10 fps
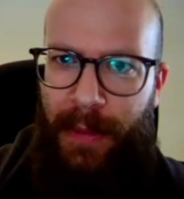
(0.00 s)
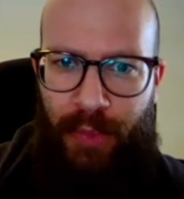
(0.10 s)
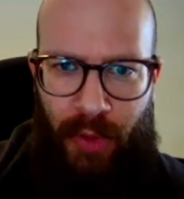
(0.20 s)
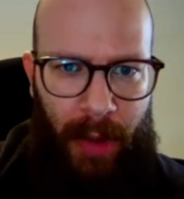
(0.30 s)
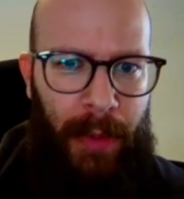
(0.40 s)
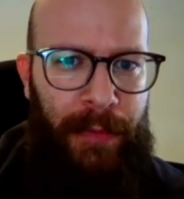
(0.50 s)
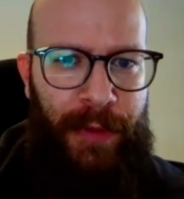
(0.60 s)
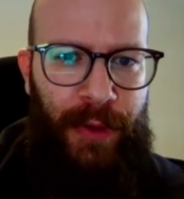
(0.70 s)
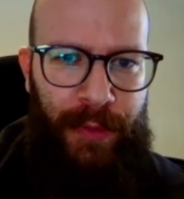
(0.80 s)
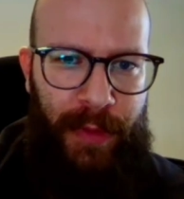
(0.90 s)
problem
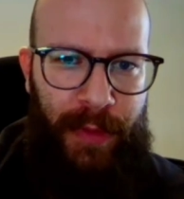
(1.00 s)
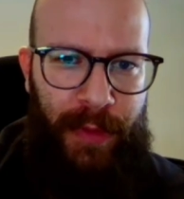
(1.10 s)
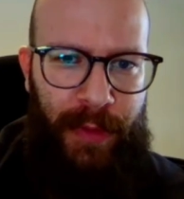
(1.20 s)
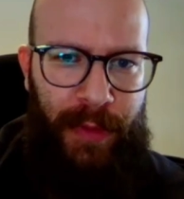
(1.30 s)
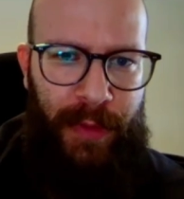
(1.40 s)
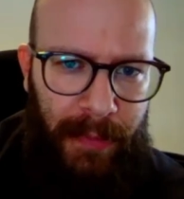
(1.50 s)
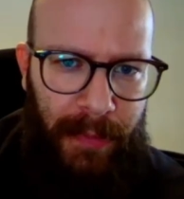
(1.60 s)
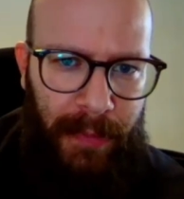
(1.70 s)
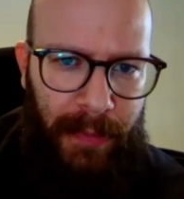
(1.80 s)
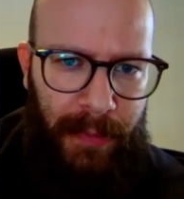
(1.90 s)
very, very well.
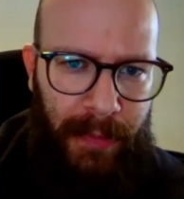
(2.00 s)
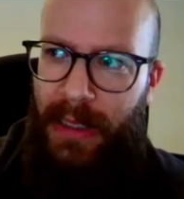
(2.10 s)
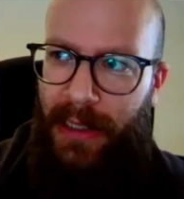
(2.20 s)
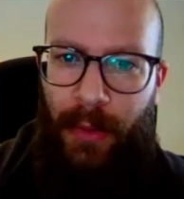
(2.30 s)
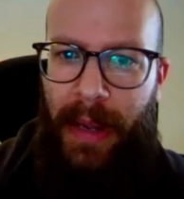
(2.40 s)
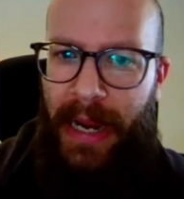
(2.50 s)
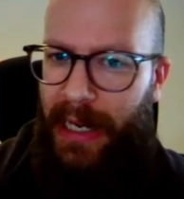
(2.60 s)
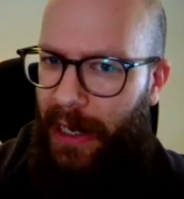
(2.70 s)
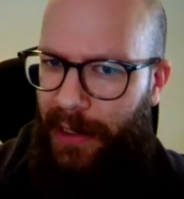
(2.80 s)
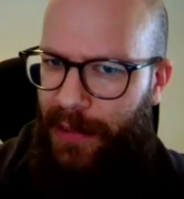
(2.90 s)
You need to be a
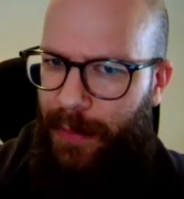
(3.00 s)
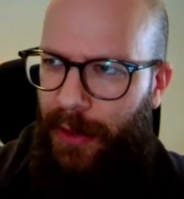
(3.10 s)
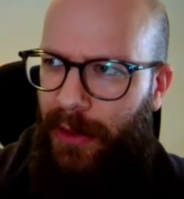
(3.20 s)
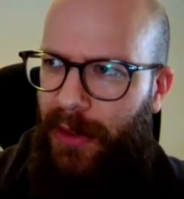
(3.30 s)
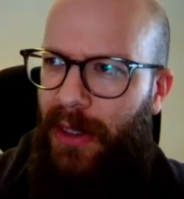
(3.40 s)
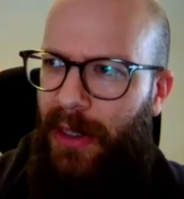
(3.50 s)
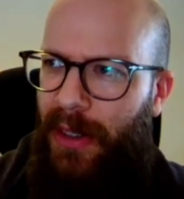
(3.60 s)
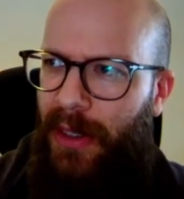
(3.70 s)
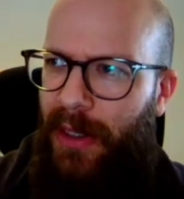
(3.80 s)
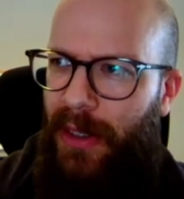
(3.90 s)
domain expert.
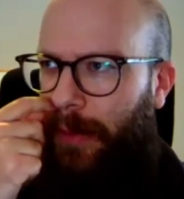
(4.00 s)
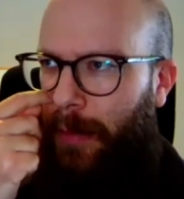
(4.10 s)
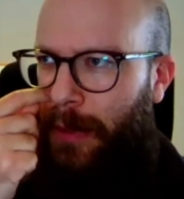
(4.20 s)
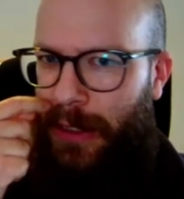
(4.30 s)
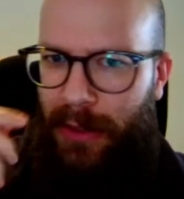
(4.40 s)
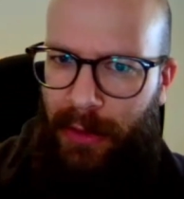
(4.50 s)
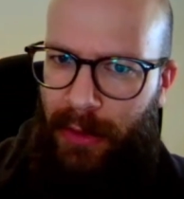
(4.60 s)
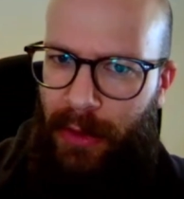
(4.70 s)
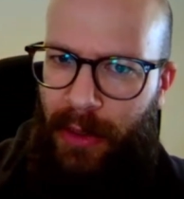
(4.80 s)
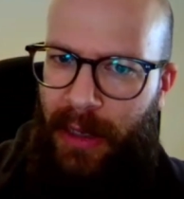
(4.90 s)
And sometimes it's not
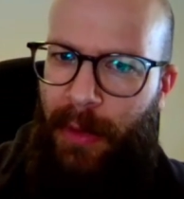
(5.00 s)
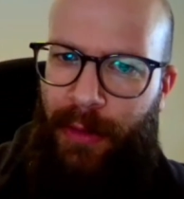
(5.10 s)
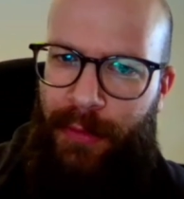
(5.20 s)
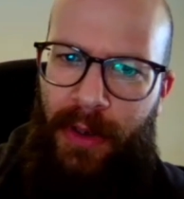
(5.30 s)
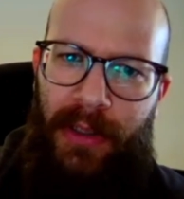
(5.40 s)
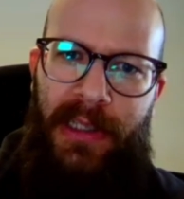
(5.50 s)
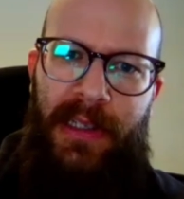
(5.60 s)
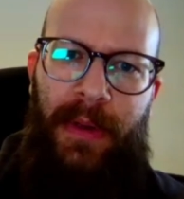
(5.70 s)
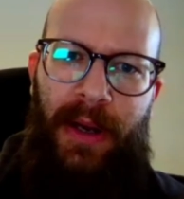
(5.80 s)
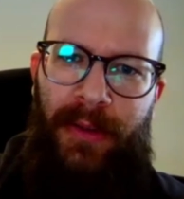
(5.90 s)
only about fraud, it's
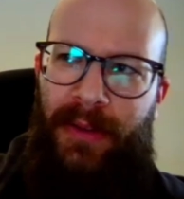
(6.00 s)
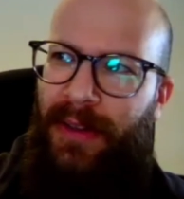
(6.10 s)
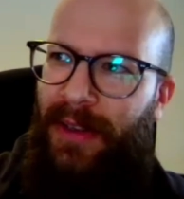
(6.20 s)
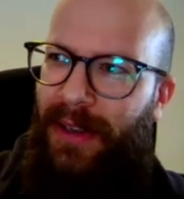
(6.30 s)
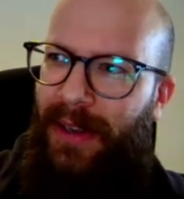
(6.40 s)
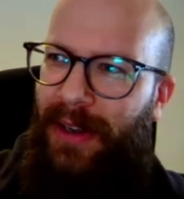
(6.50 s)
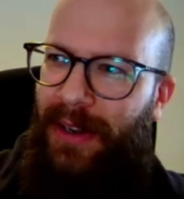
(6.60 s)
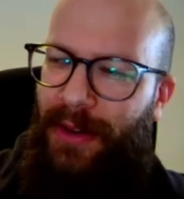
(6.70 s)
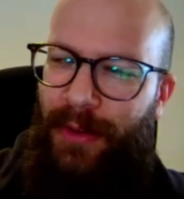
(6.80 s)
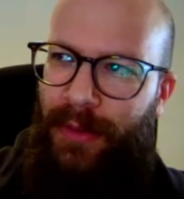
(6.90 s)
about,
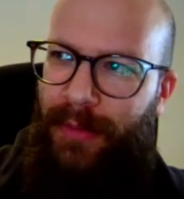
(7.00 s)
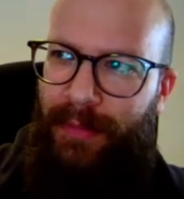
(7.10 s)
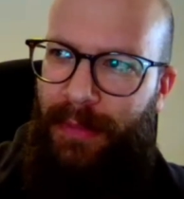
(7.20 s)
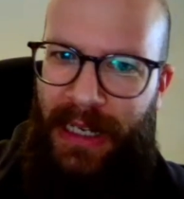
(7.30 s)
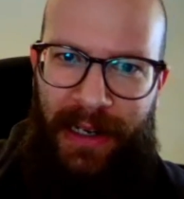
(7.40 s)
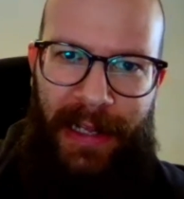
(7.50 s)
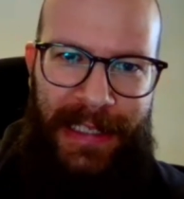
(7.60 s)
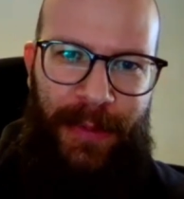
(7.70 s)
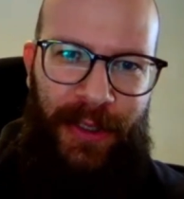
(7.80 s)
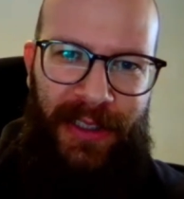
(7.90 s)
being an
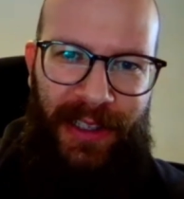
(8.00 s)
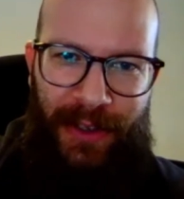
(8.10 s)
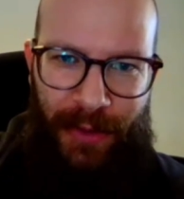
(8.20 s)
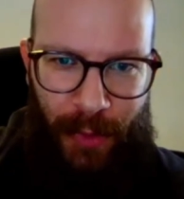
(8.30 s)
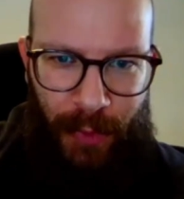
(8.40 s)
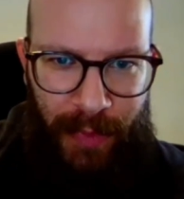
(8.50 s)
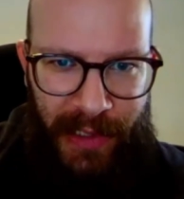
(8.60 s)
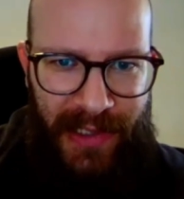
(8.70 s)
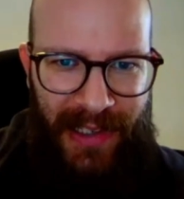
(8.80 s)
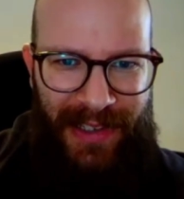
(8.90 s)
expert in your own
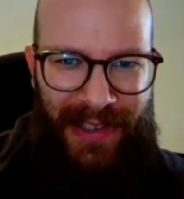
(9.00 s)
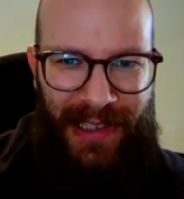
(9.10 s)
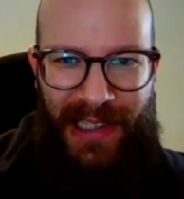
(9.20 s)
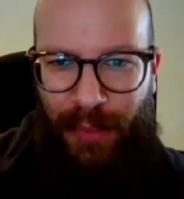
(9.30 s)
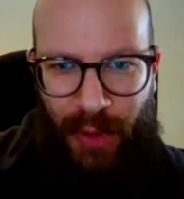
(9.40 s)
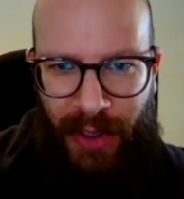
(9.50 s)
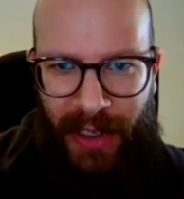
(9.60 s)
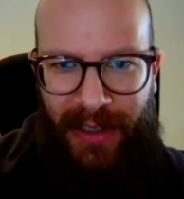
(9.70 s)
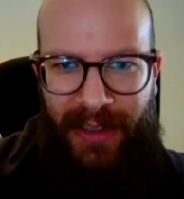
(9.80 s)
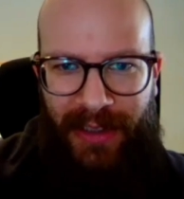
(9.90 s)
business and the
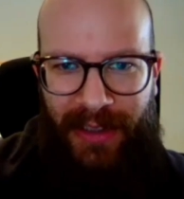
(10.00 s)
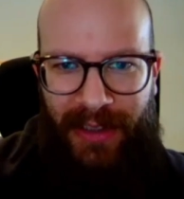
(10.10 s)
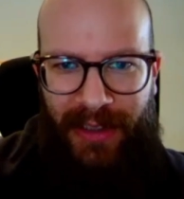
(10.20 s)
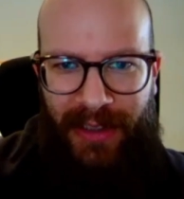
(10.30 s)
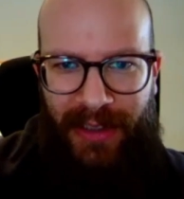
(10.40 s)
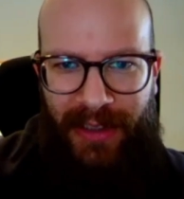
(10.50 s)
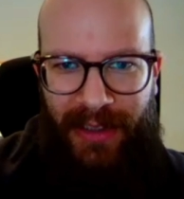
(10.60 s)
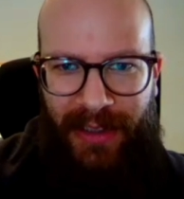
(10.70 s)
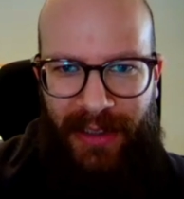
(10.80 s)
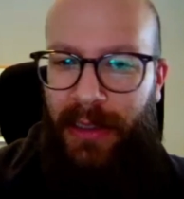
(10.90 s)
product or
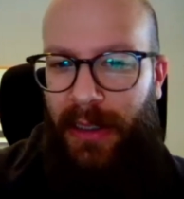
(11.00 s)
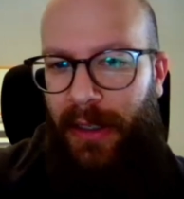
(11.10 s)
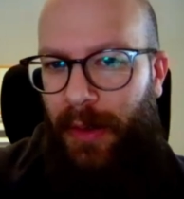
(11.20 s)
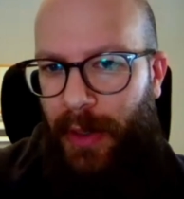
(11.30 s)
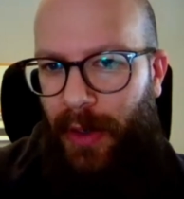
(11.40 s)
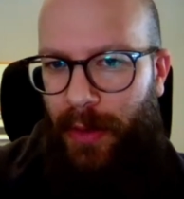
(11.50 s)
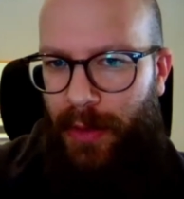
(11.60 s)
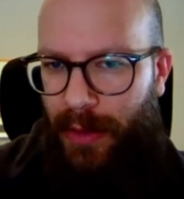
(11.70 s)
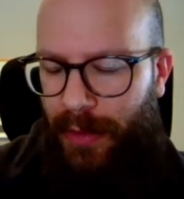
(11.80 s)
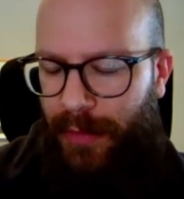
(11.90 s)
payments, right? There can be all
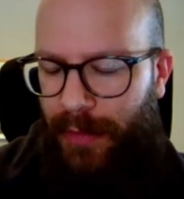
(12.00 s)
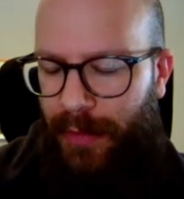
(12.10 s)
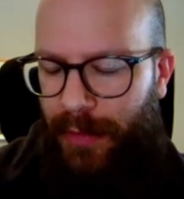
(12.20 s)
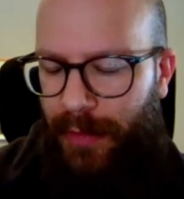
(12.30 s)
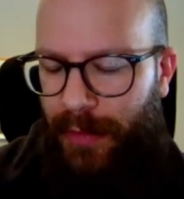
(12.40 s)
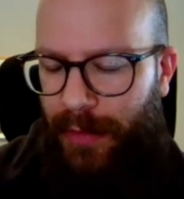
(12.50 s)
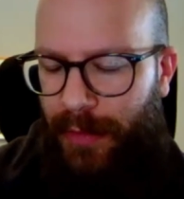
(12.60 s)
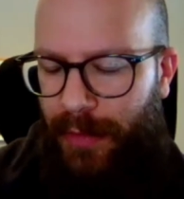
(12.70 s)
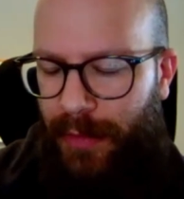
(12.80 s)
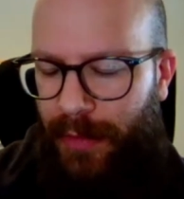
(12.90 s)
sorts of
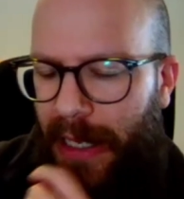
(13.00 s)
domains.